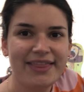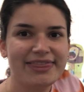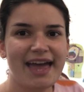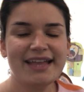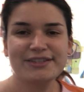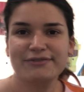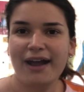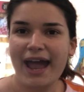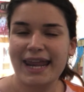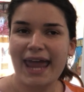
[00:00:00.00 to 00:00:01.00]
That's
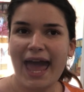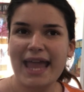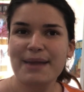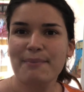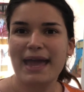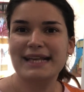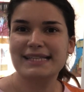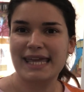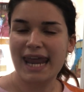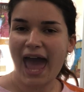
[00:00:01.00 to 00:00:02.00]
right, A makes
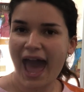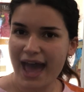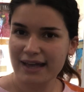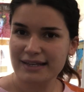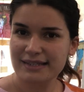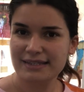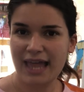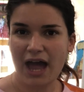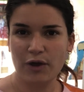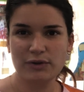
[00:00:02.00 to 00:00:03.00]
an A
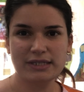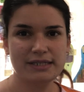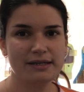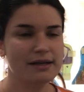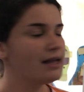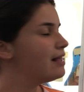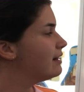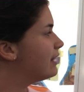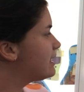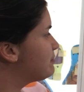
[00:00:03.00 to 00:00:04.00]
sound.
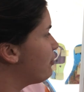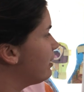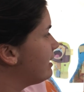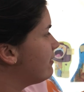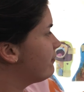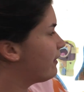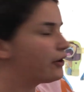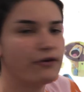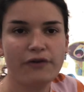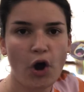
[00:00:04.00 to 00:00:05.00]
Let's put it in
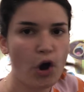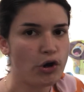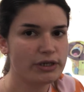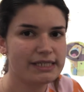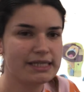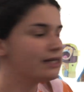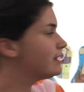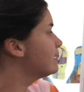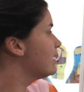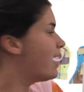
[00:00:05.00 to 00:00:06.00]
front of oat.
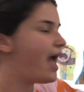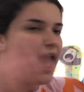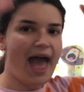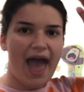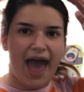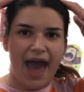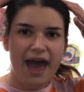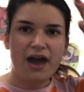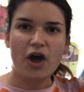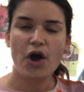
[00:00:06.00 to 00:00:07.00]
A
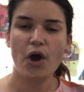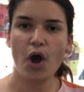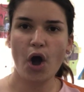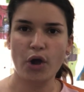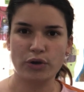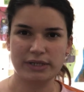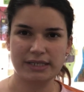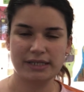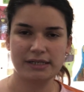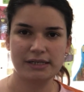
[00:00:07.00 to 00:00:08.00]

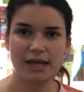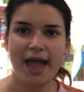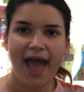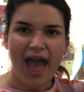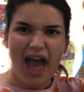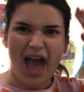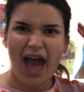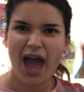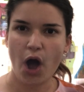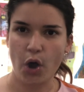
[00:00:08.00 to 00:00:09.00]
oat.
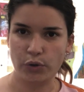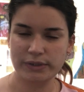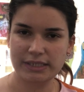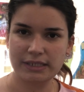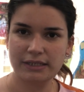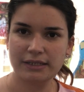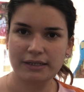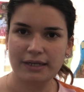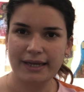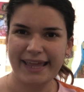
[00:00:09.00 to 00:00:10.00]
A oat.
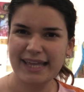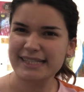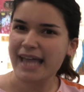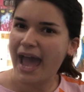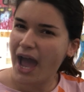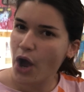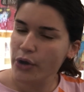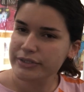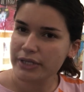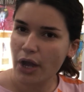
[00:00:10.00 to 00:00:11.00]
Is a
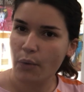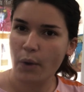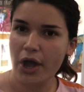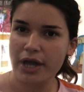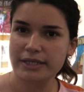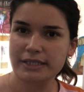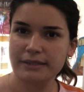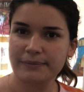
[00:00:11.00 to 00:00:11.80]
oat a word?